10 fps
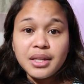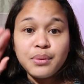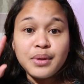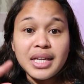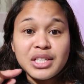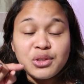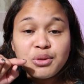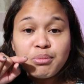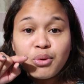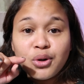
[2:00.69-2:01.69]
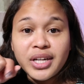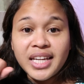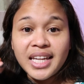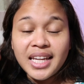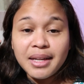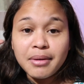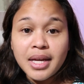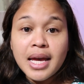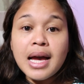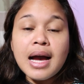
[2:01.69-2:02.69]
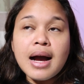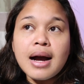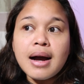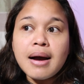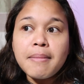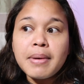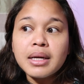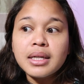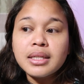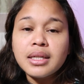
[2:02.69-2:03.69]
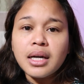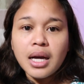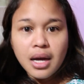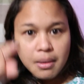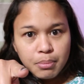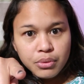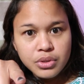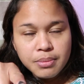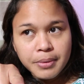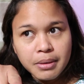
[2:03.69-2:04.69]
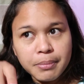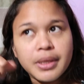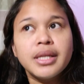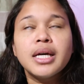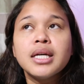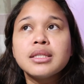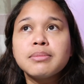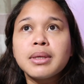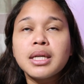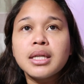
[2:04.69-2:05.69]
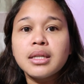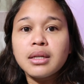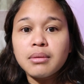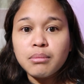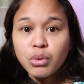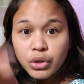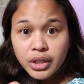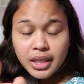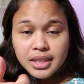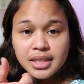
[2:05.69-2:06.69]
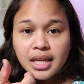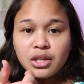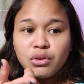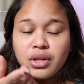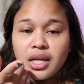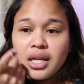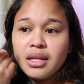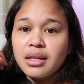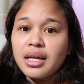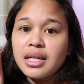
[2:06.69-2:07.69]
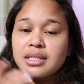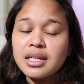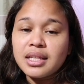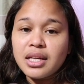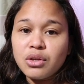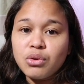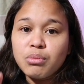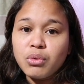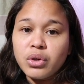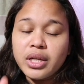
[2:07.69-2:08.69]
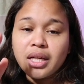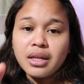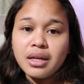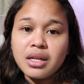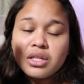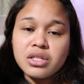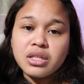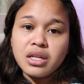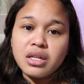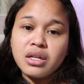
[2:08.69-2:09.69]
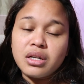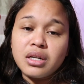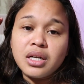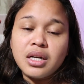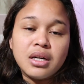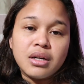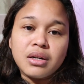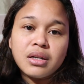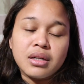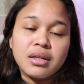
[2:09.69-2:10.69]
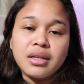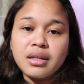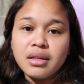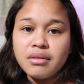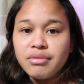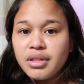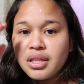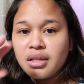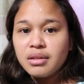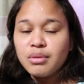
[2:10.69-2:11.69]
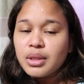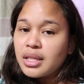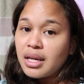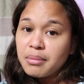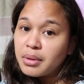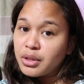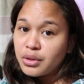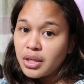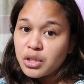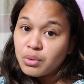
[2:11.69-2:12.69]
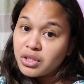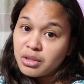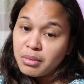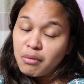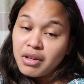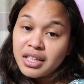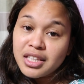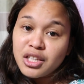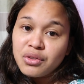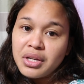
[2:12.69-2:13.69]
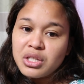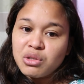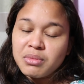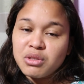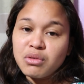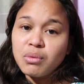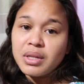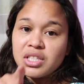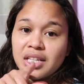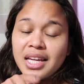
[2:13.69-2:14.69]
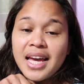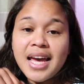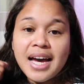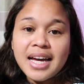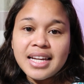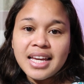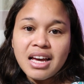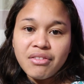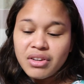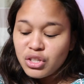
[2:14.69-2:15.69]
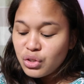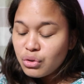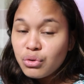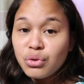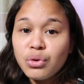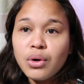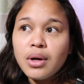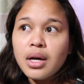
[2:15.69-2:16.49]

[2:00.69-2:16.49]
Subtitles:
anyway, guys, good morning. Magandang hapon sa Pilipinas. Magandang morning sa inyo din. Kahit saan kayo, morning, lunch, dinner, like evening. What time are you guys watching my vlog? Thank you guys so much for watching. And I have a new